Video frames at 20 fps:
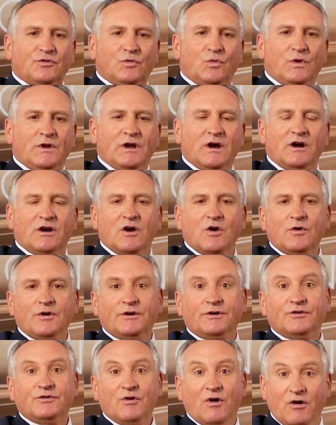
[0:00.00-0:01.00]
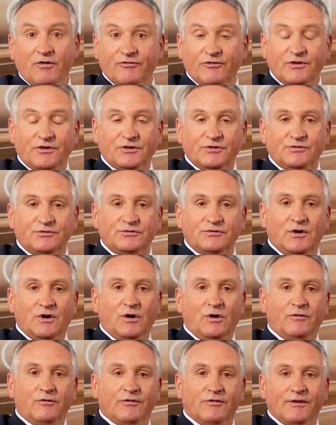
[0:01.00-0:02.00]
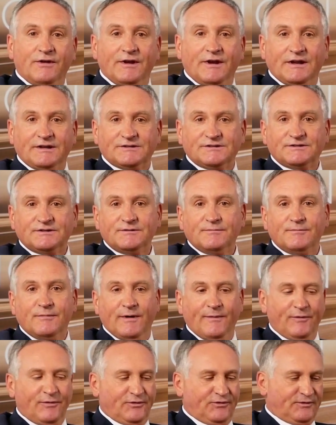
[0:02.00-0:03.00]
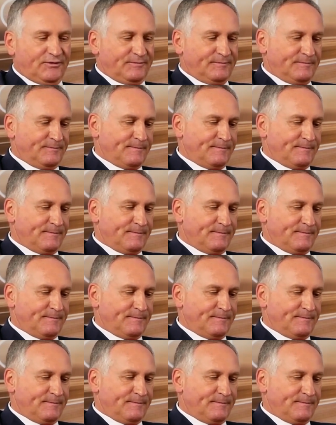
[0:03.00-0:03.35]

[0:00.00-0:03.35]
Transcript: we are going to offer you over the next months.